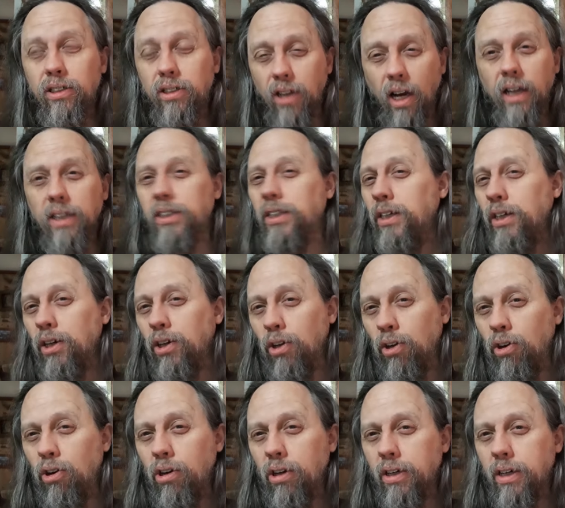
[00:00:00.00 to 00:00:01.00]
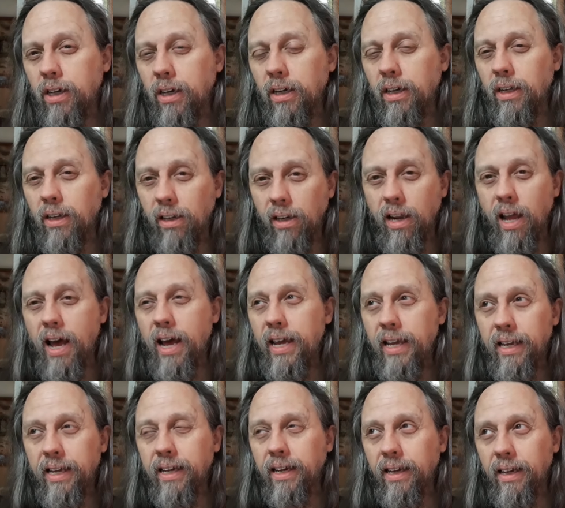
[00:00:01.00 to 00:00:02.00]
doesn't look
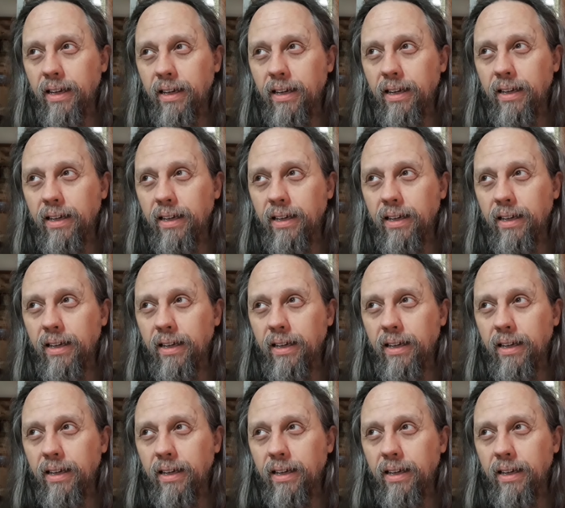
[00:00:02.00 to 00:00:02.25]
like